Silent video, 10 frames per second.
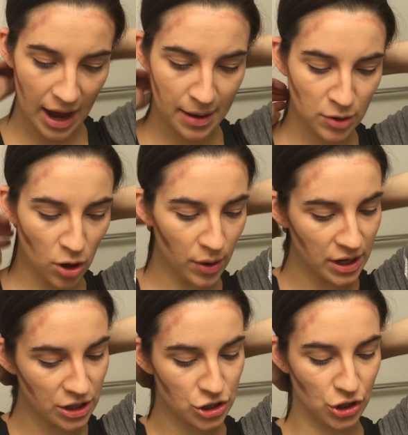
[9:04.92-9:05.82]
I'm
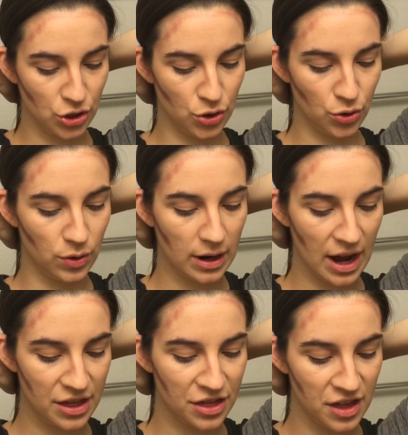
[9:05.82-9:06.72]
going
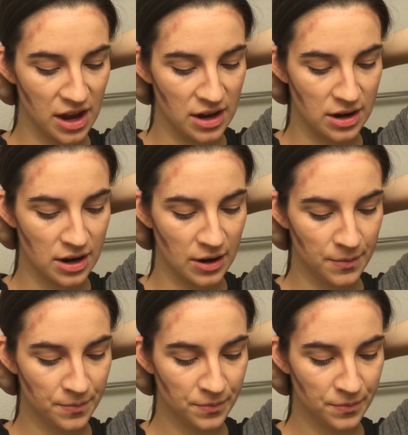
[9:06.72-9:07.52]
to, I think,